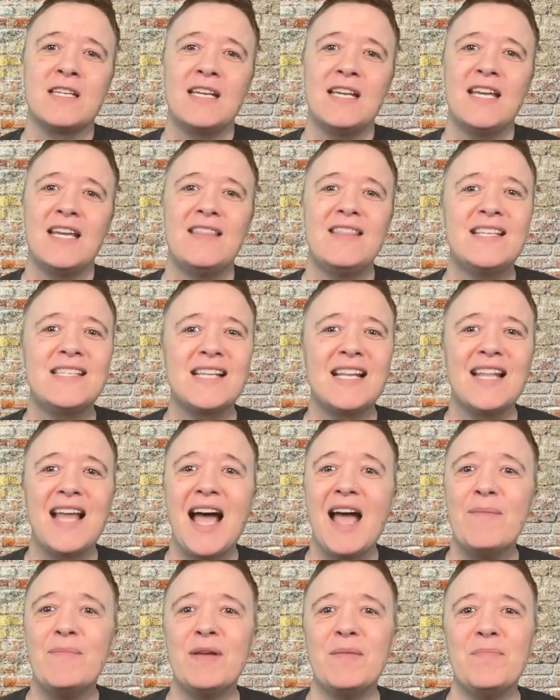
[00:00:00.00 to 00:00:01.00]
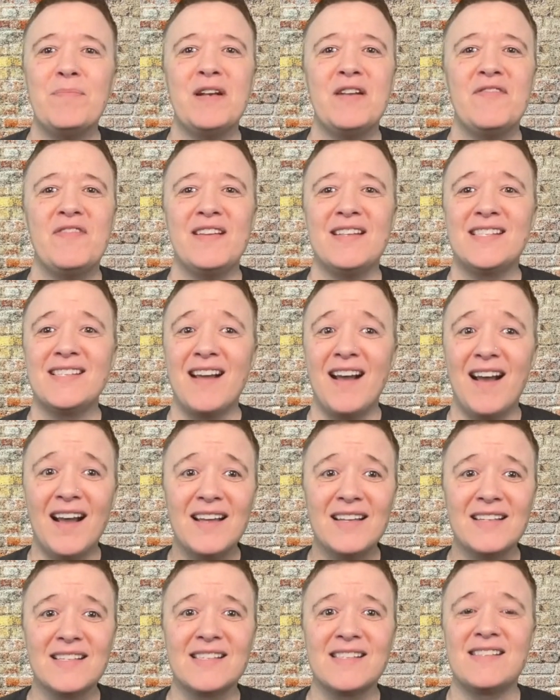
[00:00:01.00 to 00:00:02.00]
And this alignment benefits
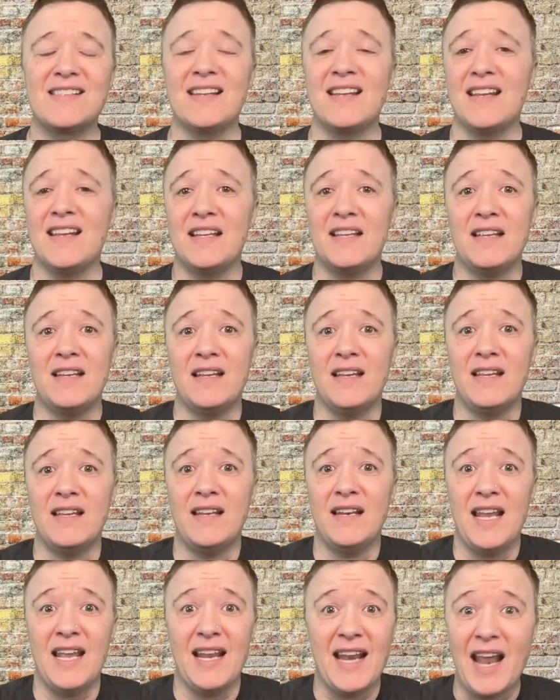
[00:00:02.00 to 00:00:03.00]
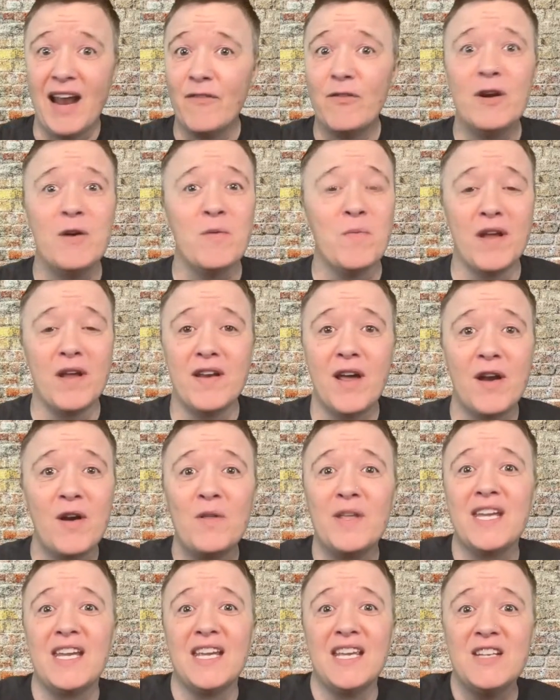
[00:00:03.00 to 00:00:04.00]
us and everyone, not
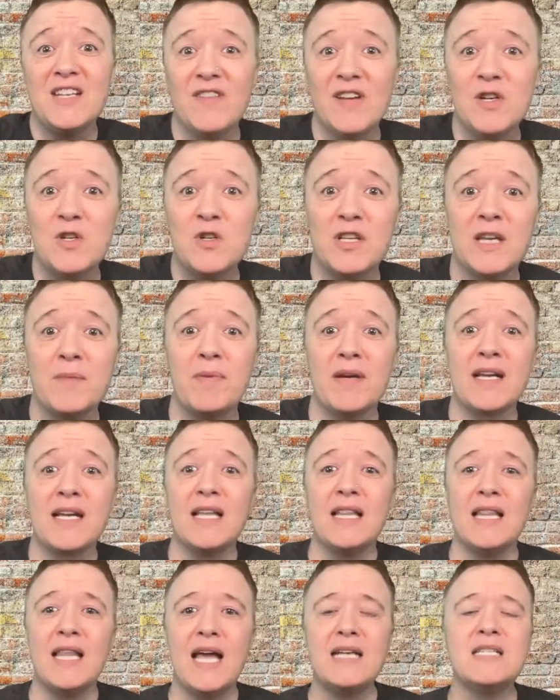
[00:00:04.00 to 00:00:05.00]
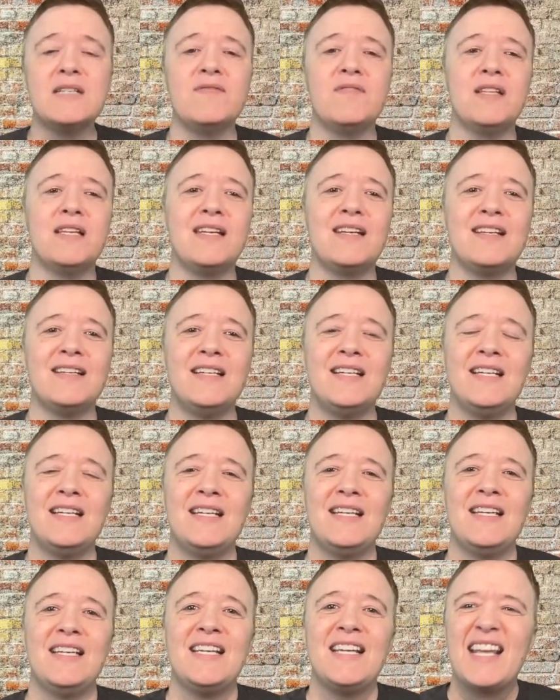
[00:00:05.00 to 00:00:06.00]
only individually, but collectively.
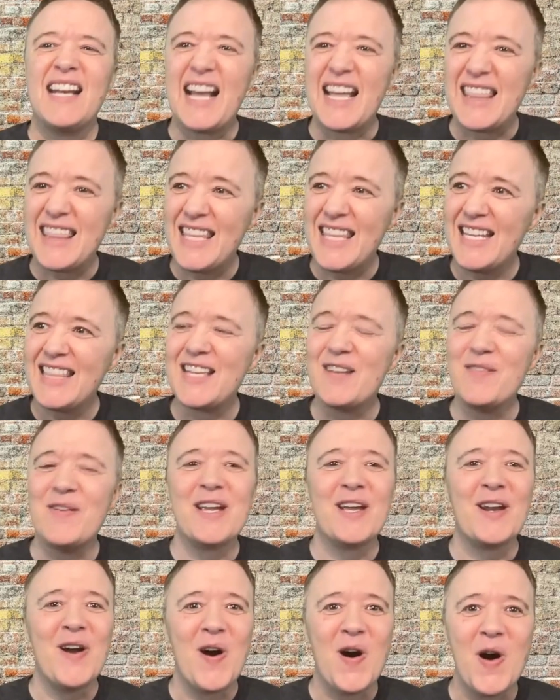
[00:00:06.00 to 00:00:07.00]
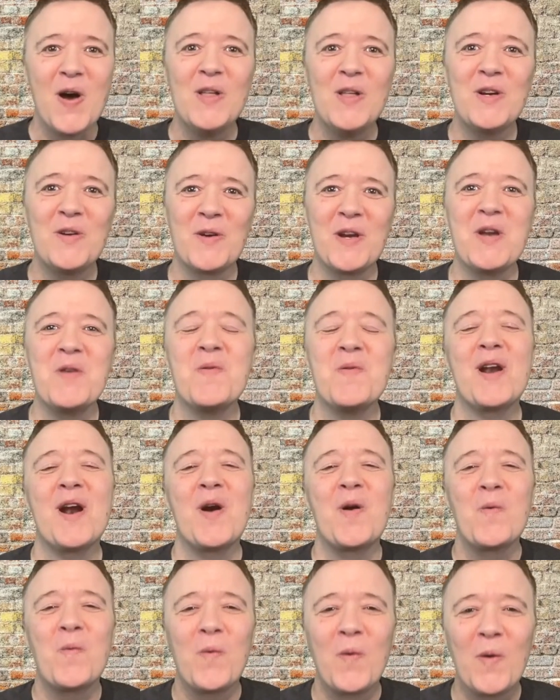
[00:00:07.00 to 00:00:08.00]
And I think that we can all agree what
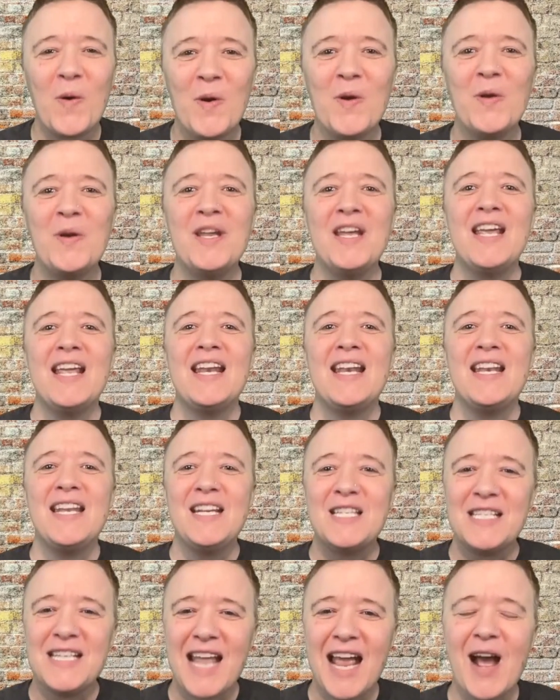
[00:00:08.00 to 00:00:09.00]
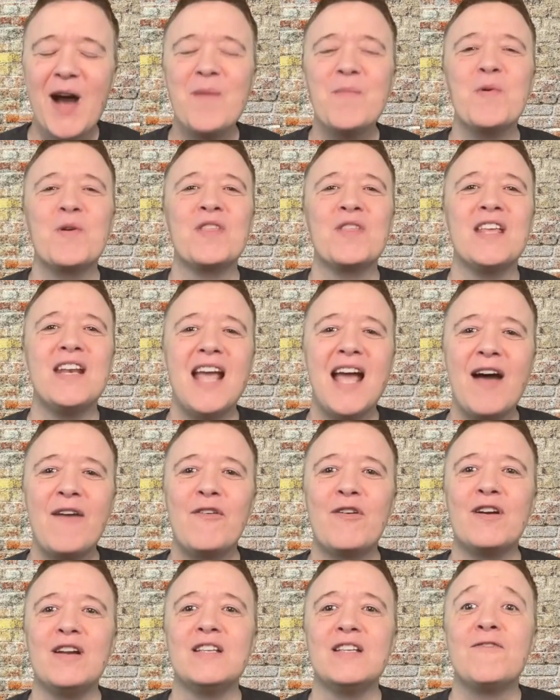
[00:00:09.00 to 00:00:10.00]
our world needs now more than
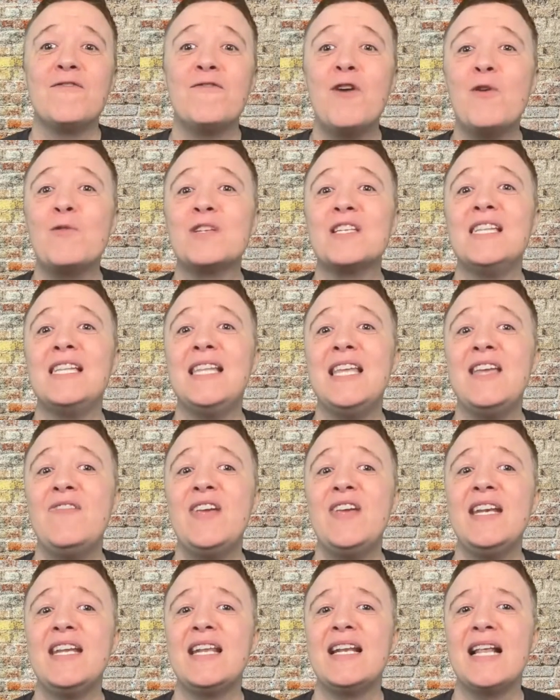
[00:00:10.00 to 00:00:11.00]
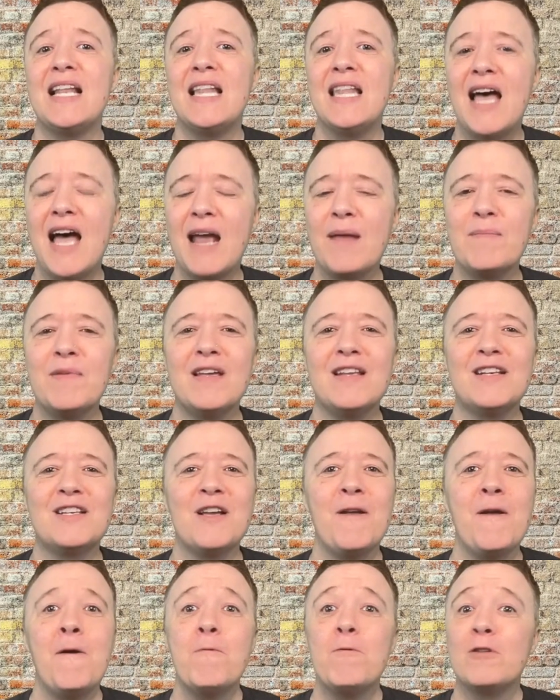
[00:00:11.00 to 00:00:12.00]
ever is folks living in alignment
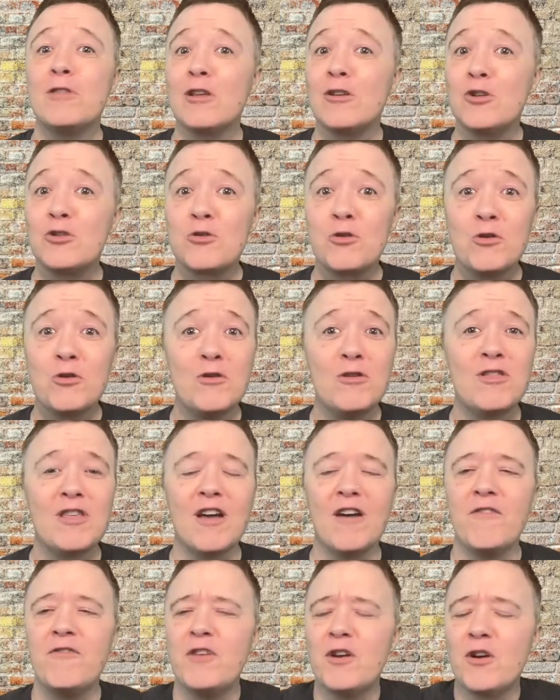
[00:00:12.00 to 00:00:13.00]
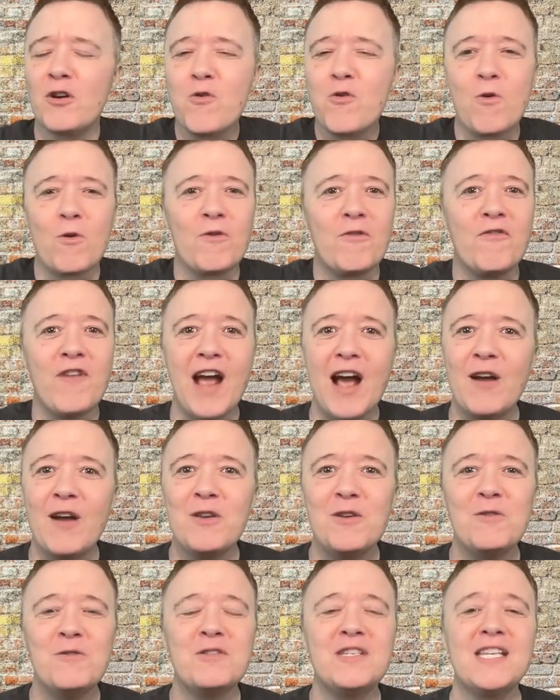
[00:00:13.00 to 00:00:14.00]
with the truth of their core
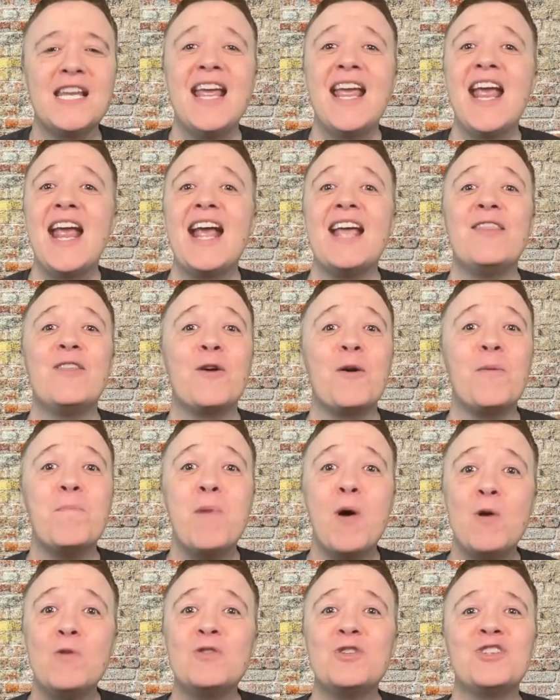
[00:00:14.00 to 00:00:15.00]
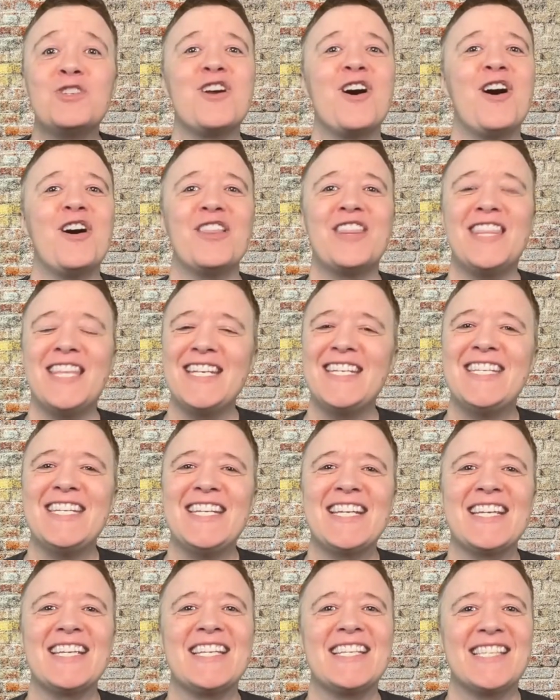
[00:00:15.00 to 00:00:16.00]
values and their most
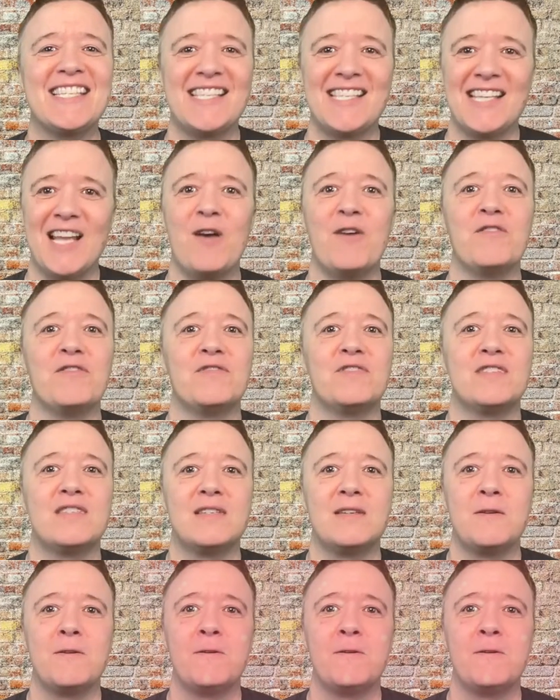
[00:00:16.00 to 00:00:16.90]
authentic selves.